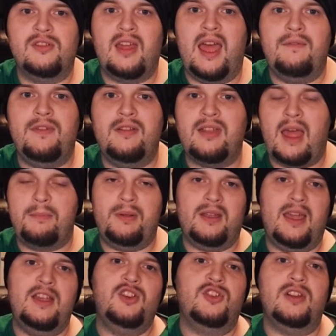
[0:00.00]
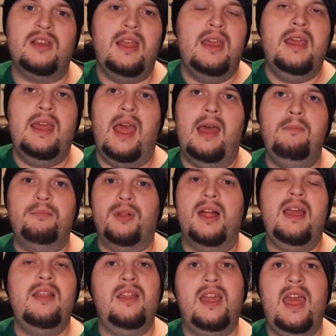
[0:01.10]
have this application and
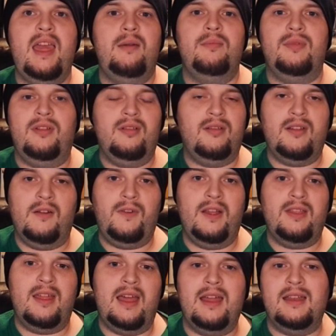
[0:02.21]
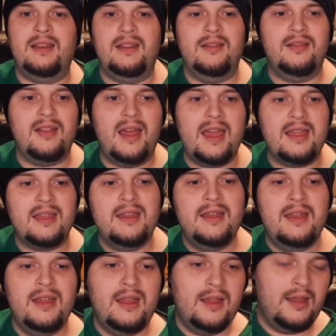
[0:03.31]
play the games and stuff like that. And it's like,
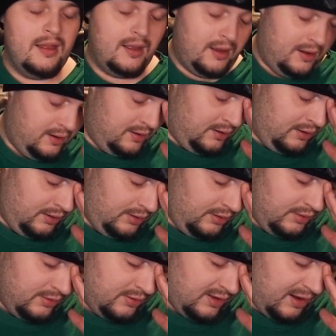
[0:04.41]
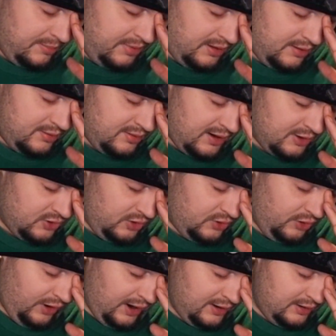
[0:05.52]
Samsung's actually trying to